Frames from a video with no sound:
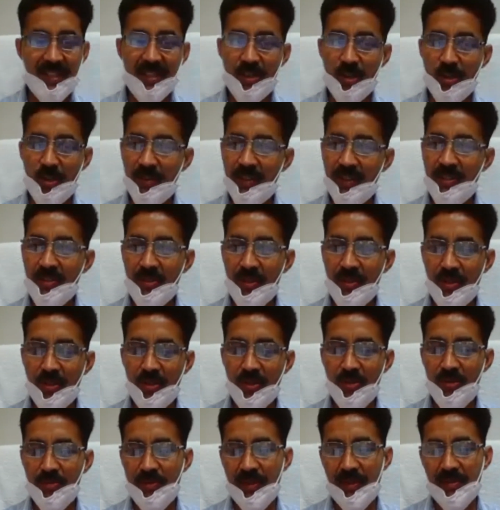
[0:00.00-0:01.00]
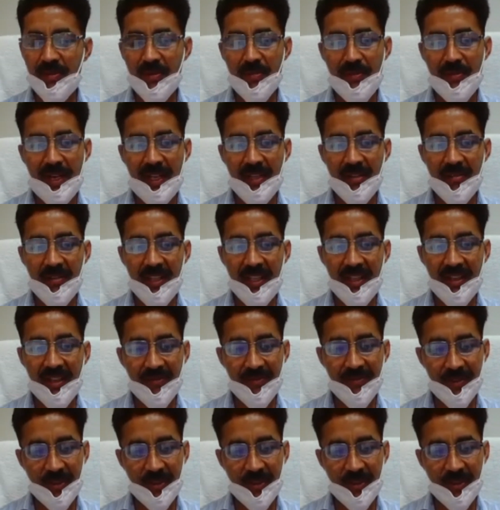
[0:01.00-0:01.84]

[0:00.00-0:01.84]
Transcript: And over to you, Professor Madhavi,